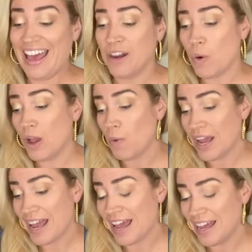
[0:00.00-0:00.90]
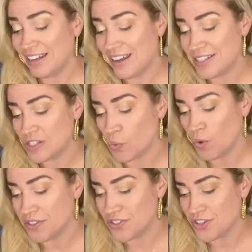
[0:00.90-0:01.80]
NYY Highlights
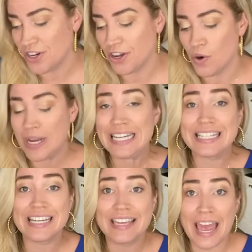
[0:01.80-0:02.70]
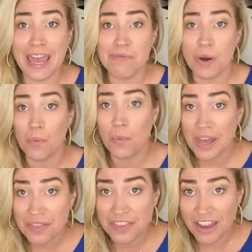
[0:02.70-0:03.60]
wants to know Is the game
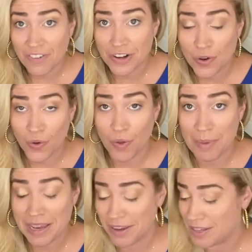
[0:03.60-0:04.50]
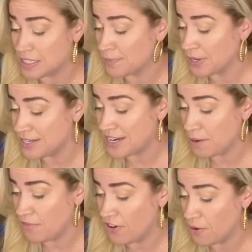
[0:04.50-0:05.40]
with Gerrit Cole making his spring
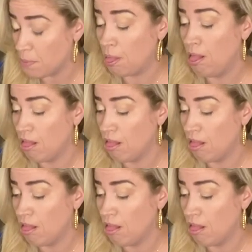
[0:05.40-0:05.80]
debut,